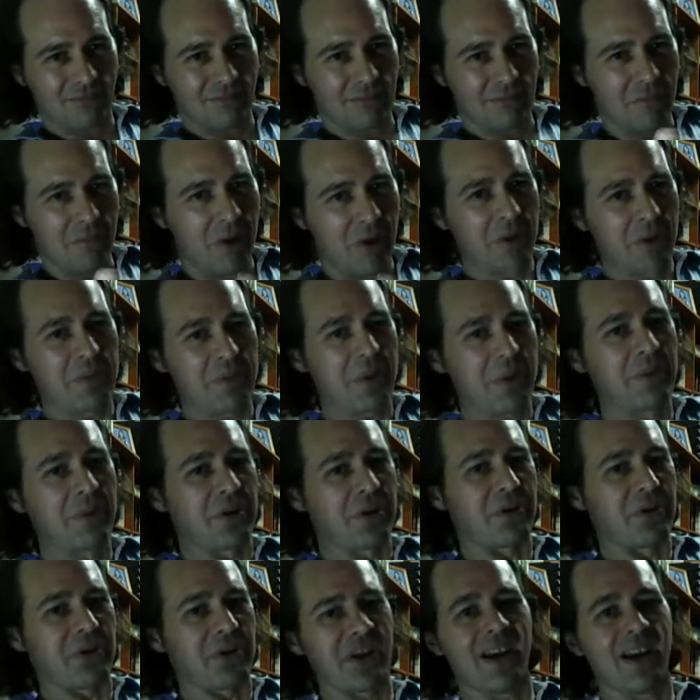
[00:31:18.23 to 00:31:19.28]
most people
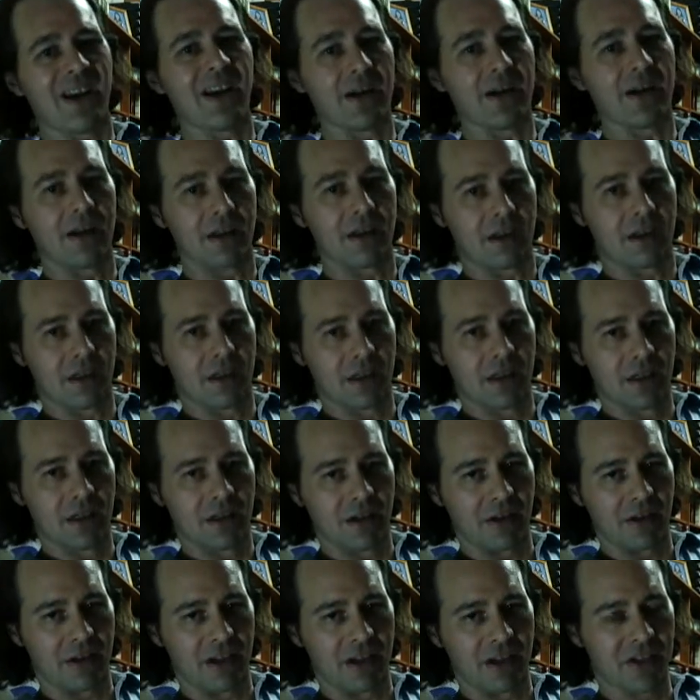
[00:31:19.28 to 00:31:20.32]
don't care,
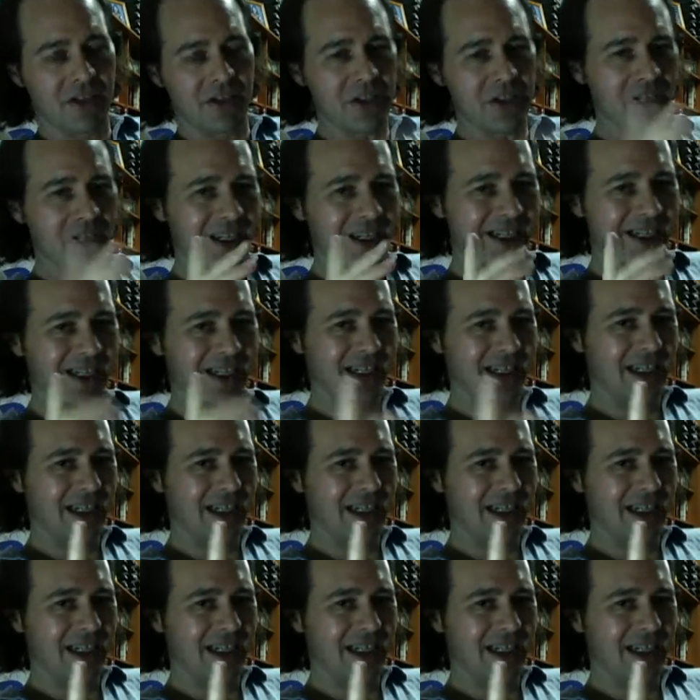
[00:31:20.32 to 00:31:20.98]
okay? Just like